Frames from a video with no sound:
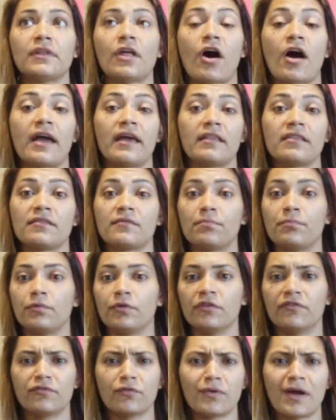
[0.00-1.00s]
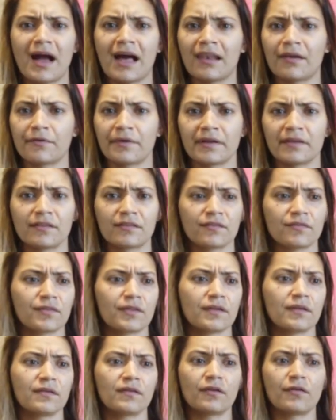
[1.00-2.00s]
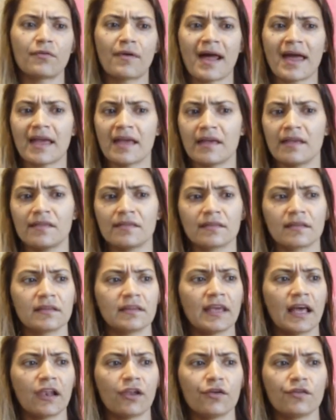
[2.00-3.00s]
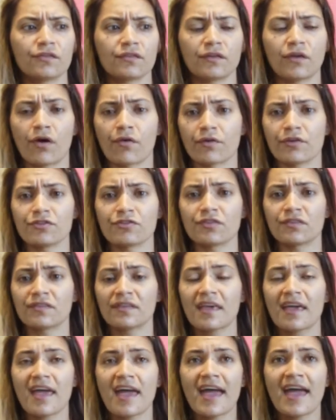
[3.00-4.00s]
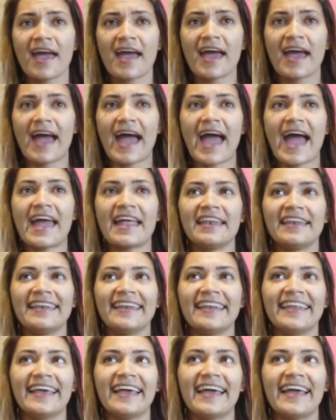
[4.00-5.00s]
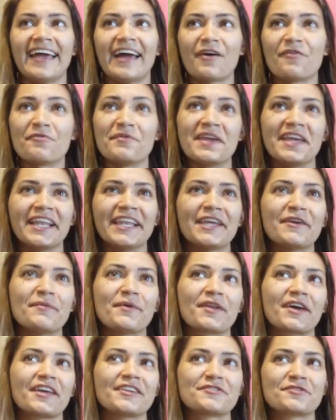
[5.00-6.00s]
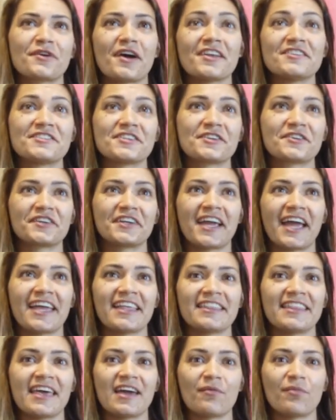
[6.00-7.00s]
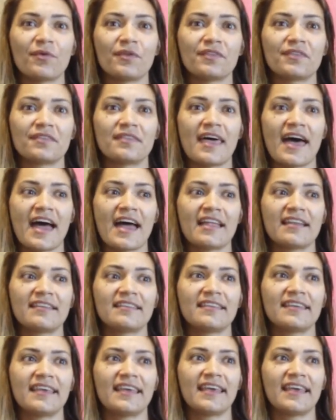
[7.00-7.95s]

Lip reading: Lion's beautiful colorings of the grays and yellows and oranges. And really what I tried to create there was that